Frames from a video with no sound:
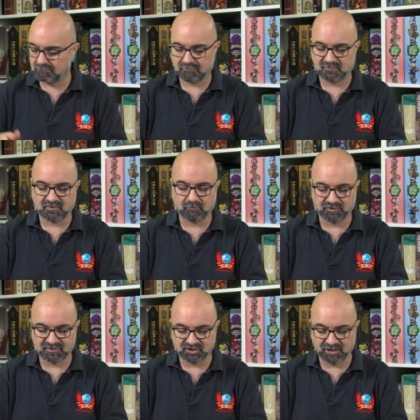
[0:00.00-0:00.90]

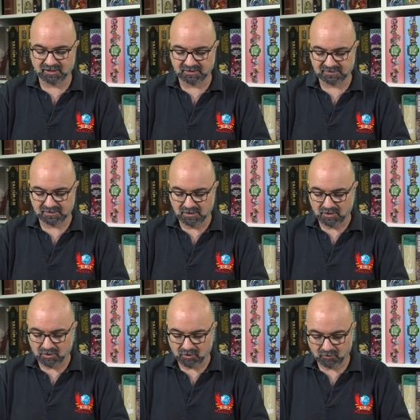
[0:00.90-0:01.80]
somebody's shaking this.
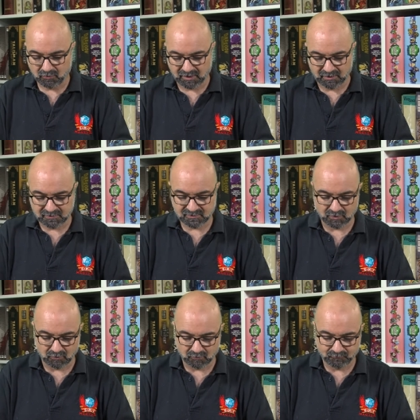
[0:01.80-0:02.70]
Okay,
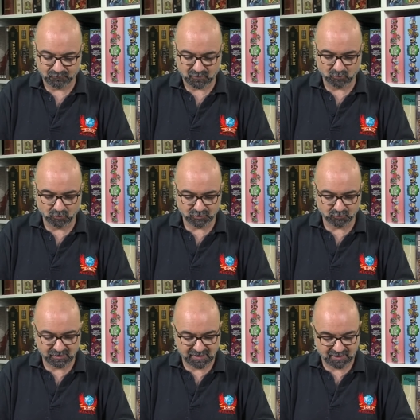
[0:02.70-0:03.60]
so what do we get